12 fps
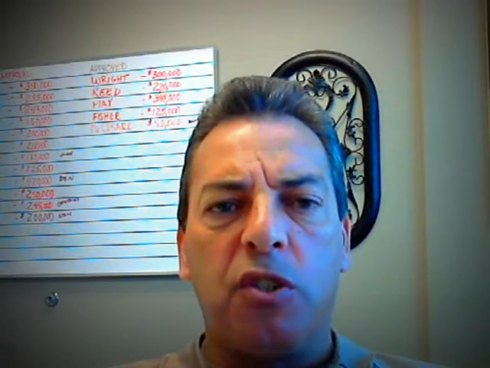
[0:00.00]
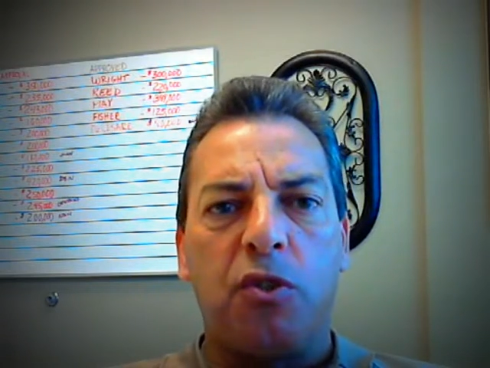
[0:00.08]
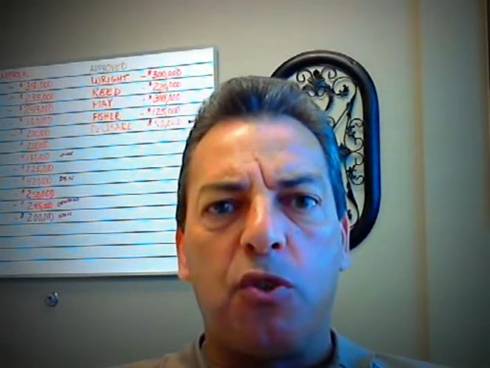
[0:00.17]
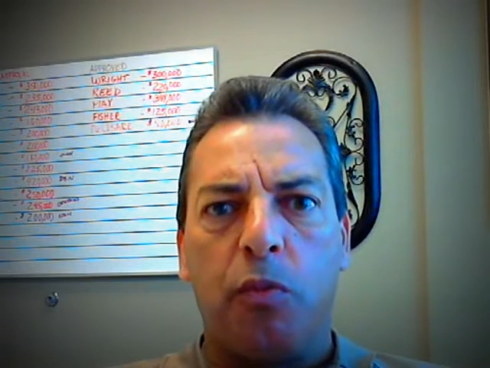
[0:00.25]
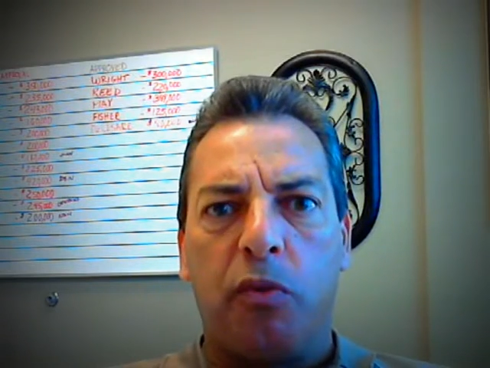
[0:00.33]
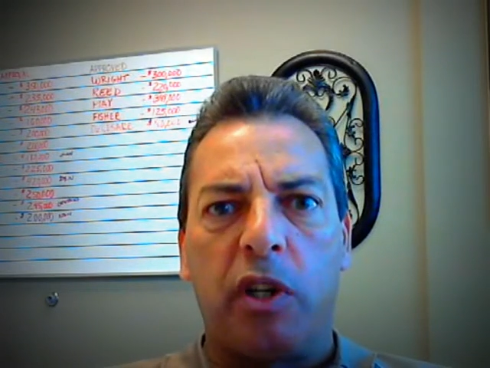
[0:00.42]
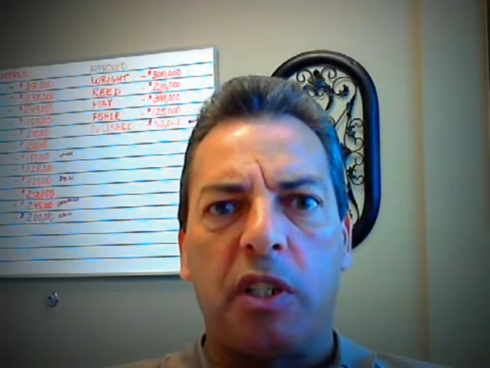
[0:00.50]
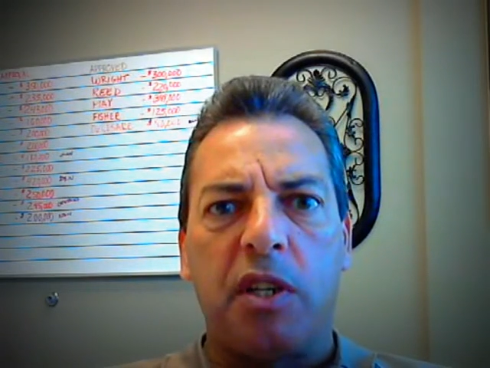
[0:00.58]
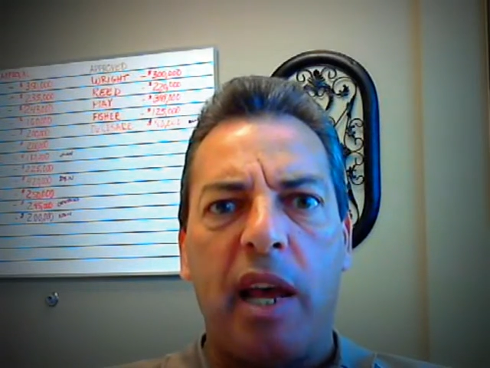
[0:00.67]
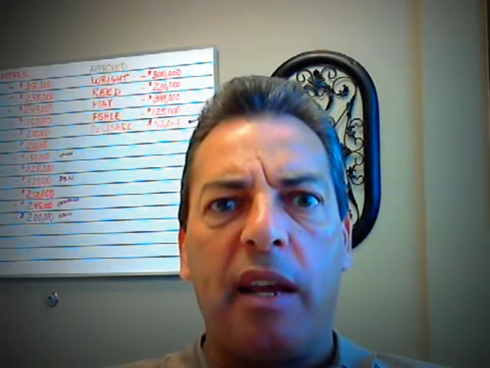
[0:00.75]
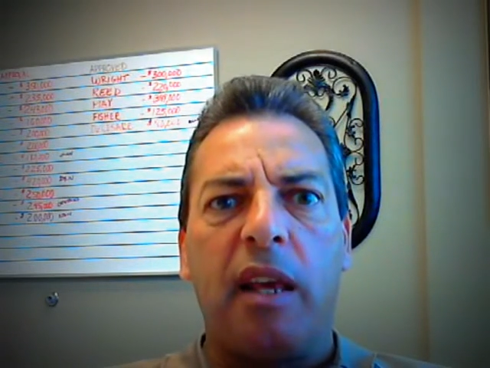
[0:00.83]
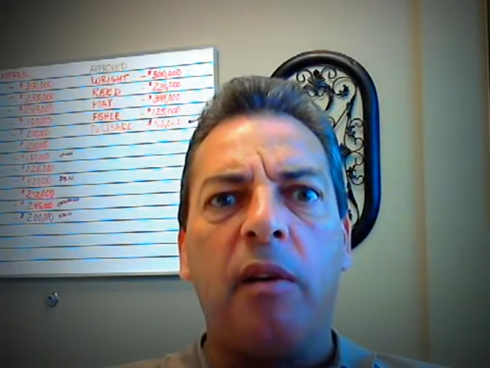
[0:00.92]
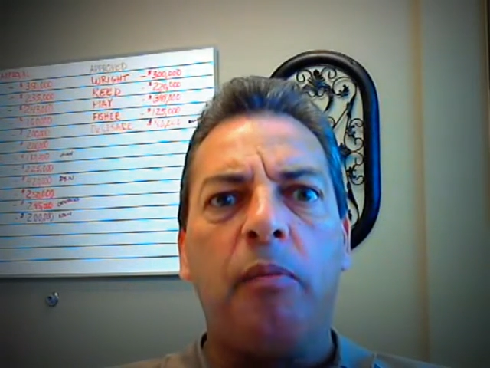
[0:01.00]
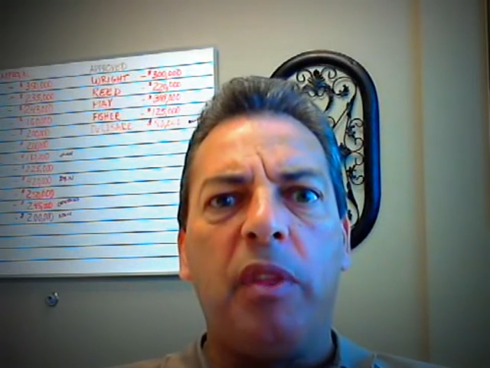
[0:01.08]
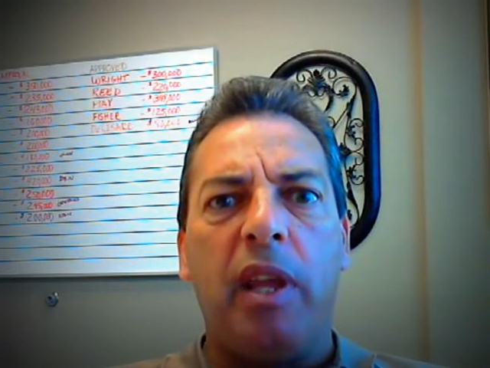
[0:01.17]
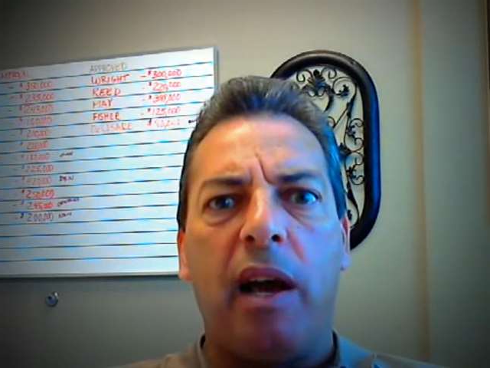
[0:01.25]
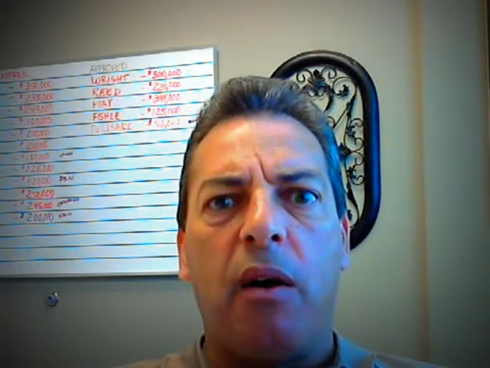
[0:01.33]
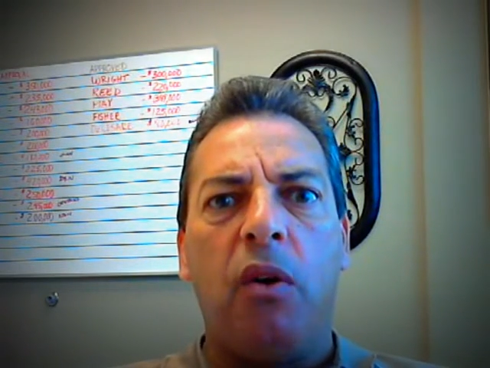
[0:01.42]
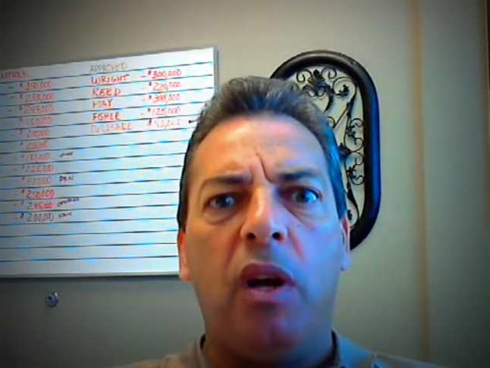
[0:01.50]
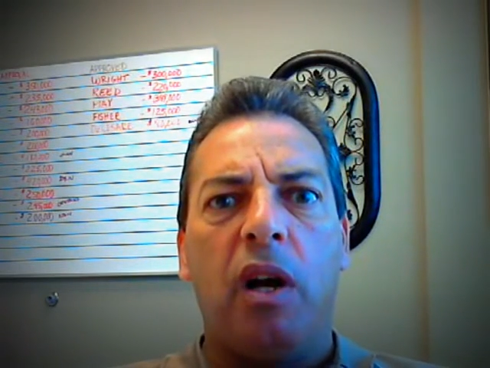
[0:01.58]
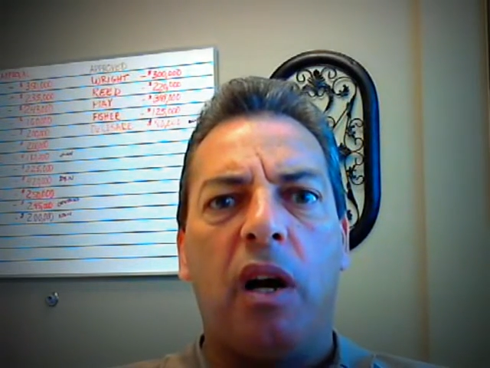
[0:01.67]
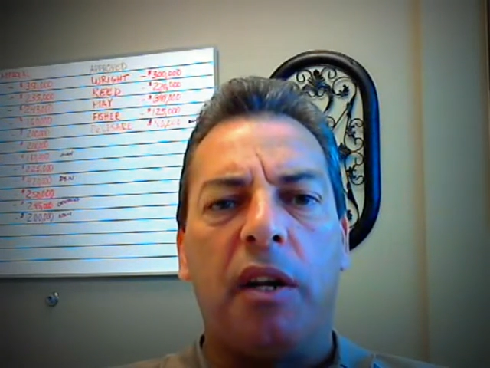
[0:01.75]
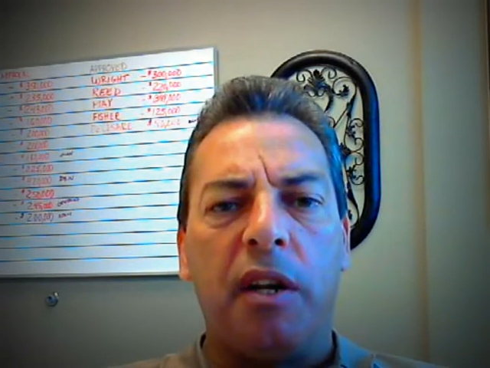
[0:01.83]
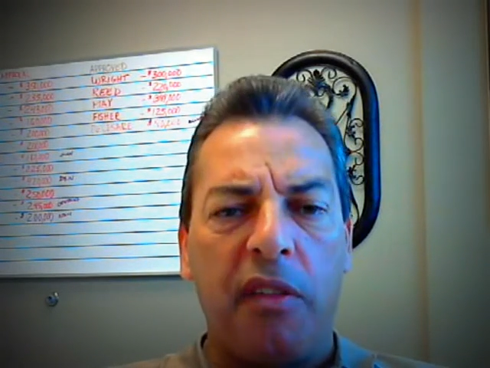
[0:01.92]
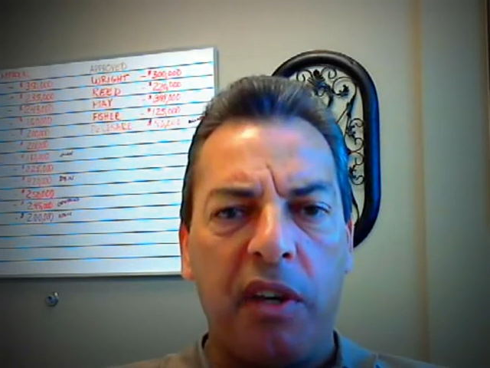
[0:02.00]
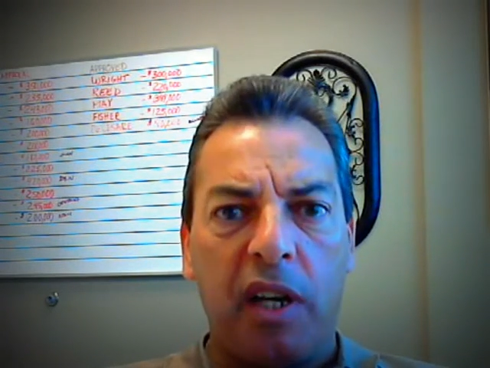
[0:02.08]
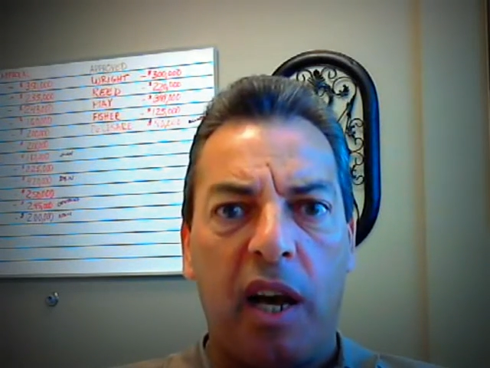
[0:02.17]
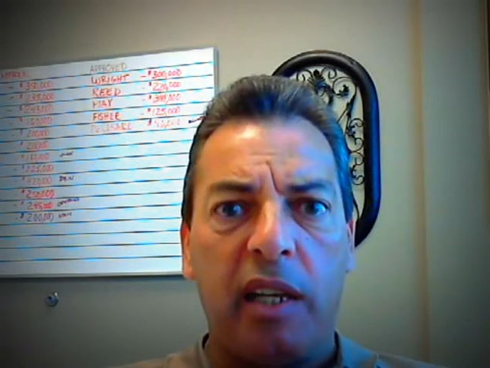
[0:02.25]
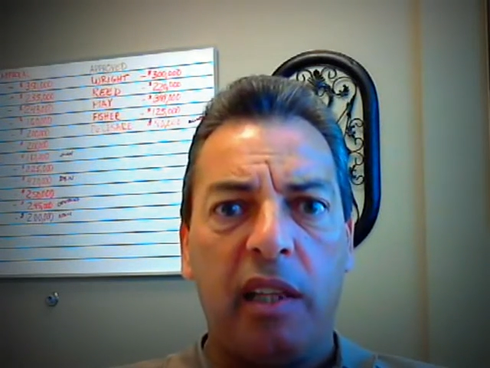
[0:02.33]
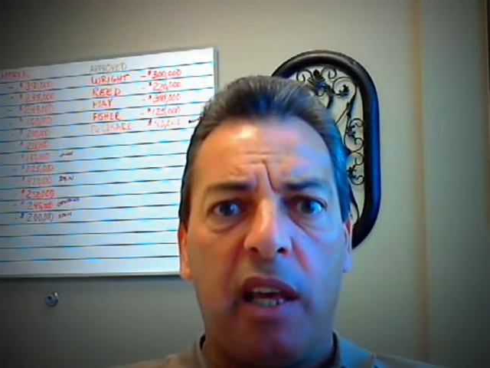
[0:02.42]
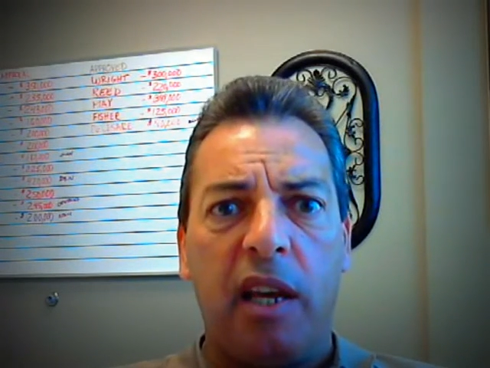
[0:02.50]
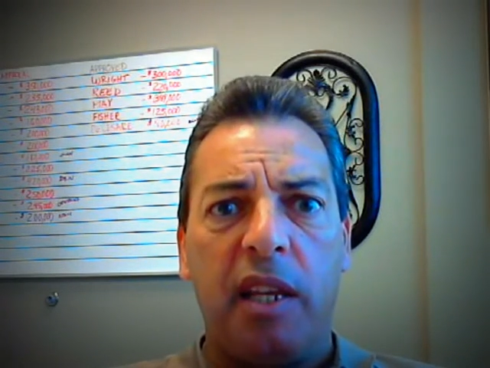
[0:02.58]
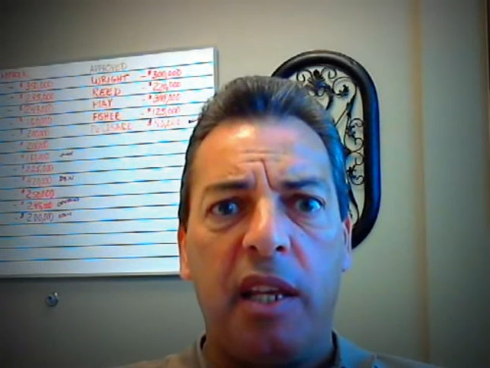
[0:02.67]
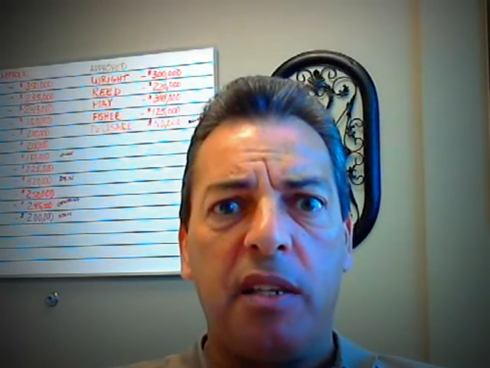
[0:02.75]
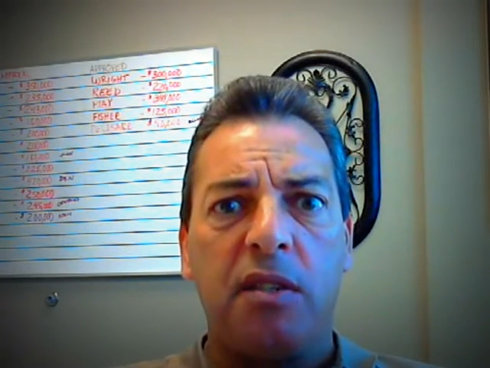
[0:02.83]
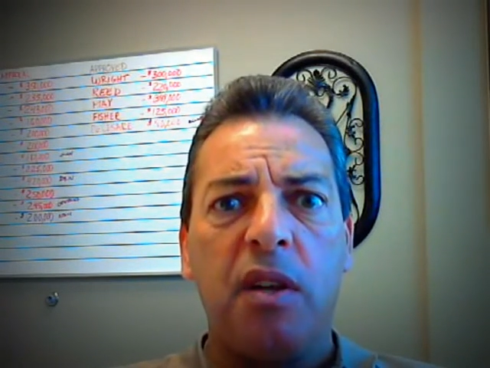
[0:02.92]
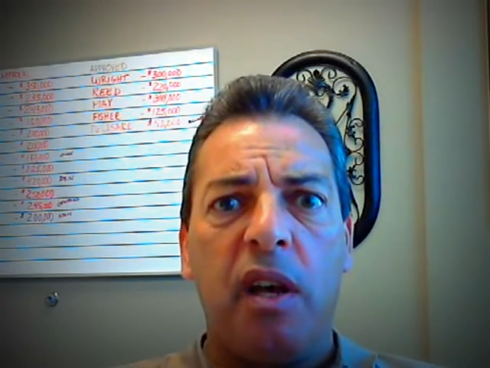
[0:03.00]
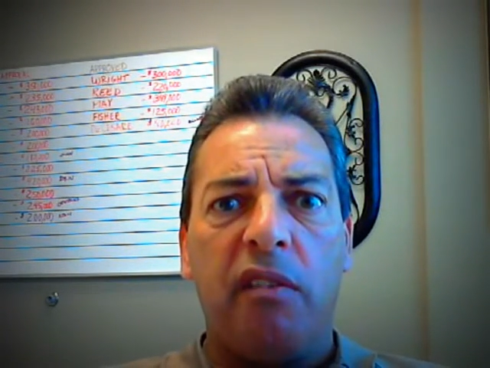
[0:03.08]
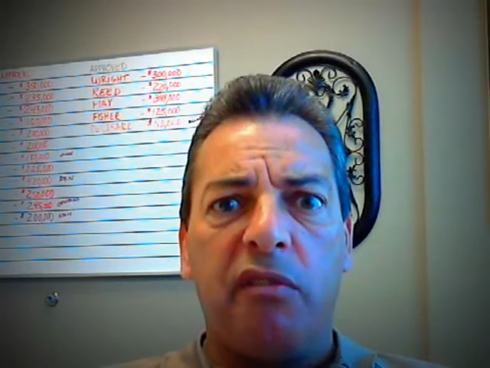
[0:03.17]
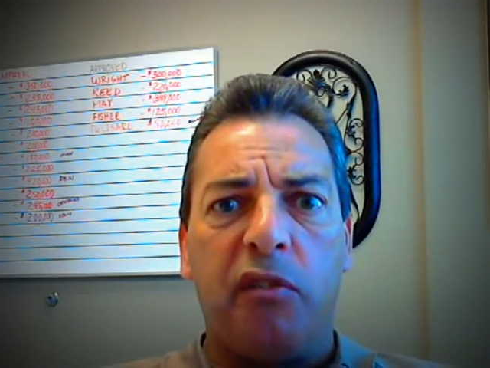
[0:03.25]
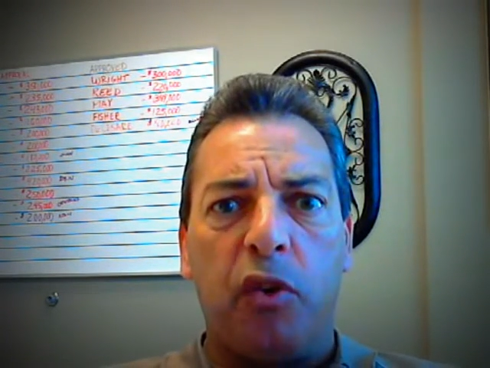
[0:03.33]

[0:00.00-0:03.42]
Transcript: Just super exciting. Now, another guideline is